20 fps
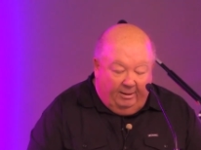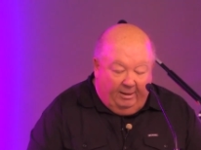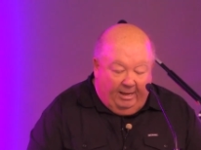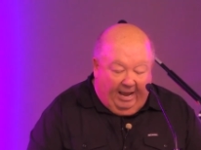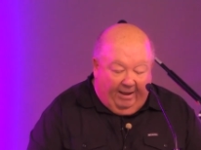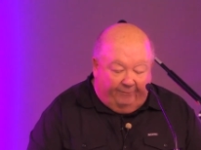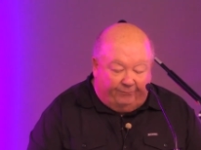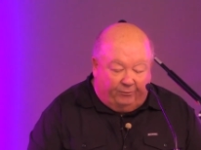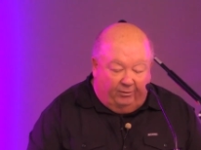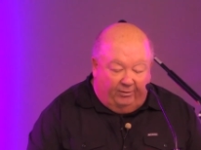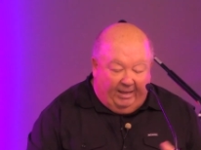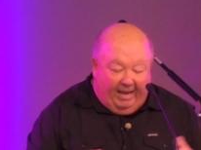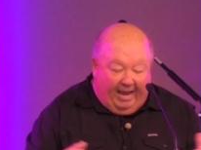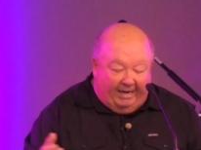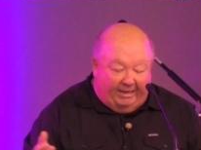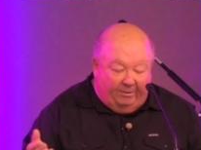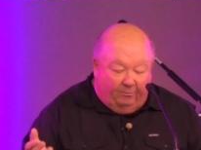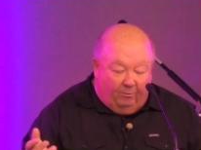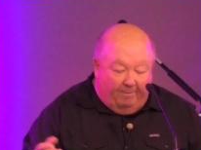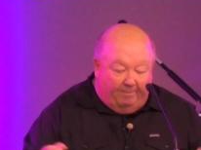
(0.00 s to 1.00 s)
After that,
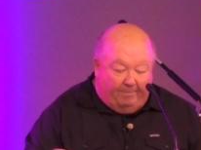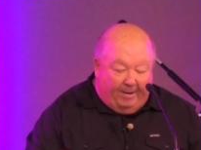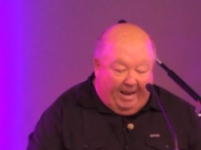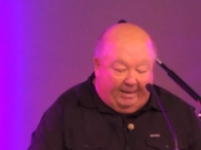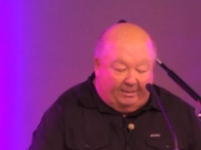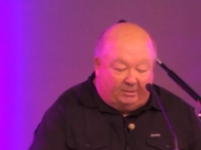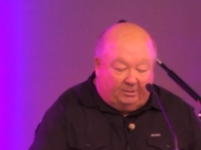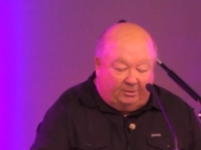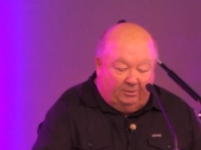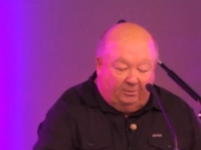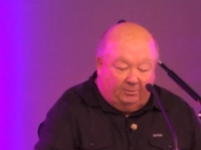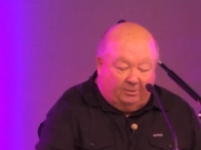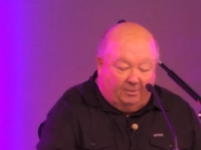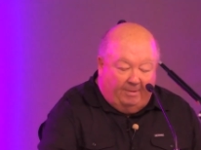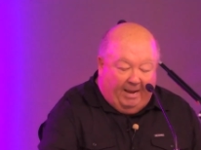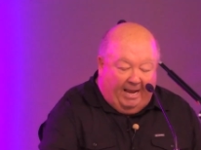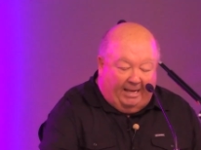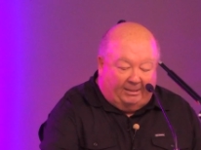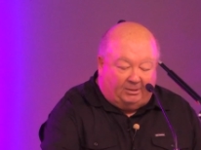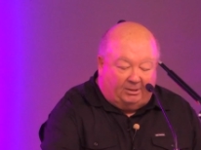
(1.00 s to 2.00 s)
he went back to
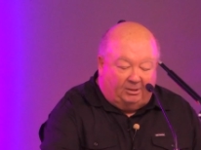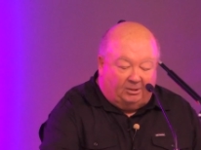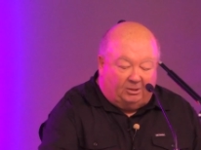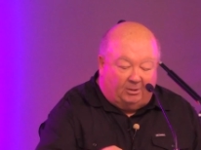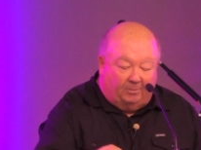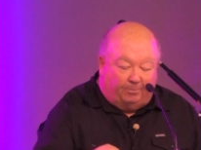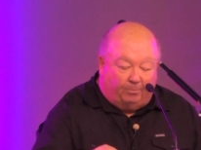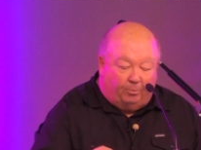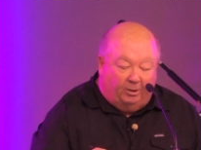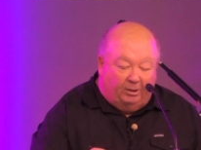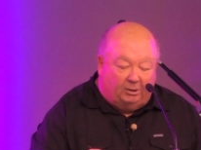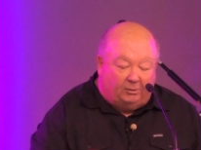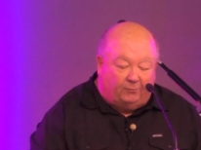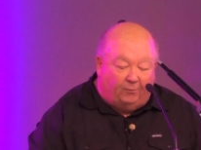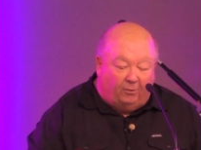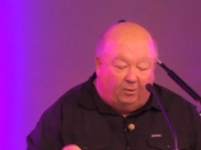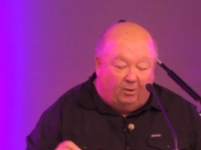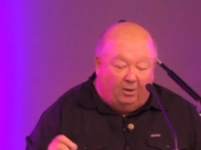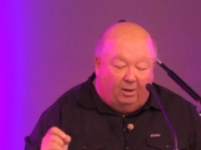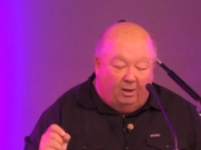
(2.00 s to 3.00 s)
Damascus to preach
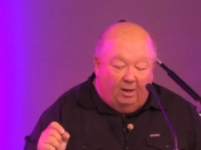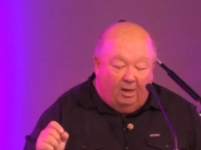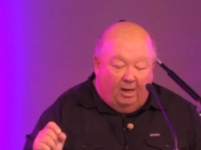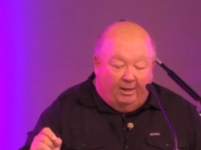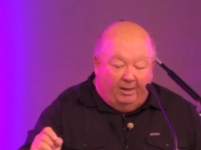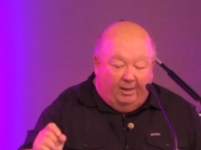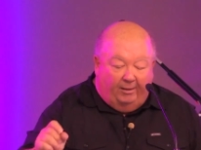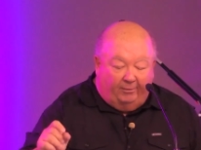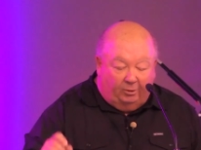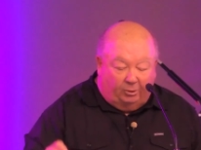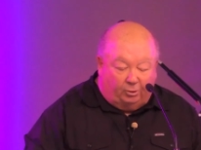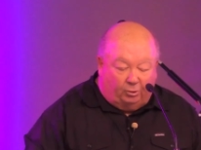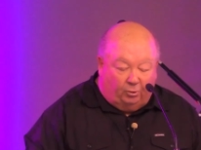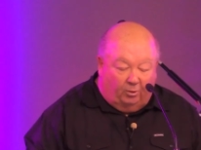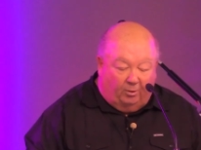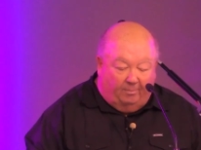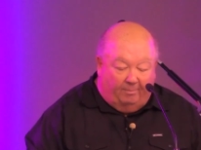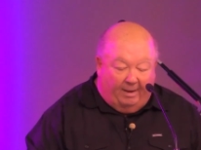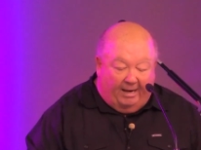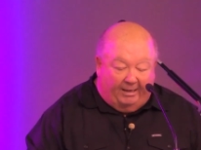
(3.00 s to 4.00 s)
for another
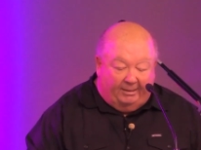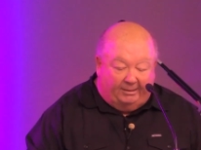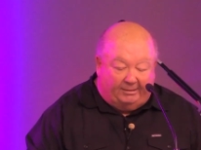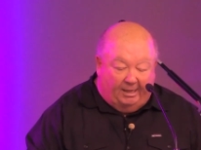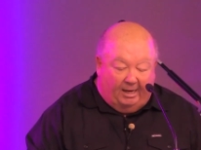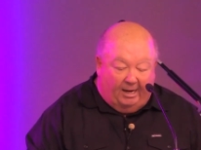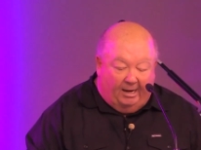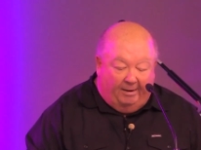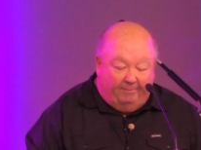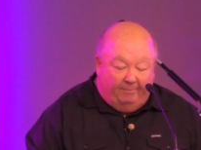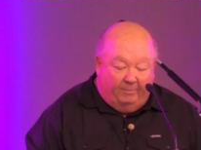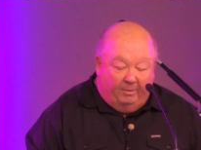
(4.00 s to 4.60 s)
short amount of time.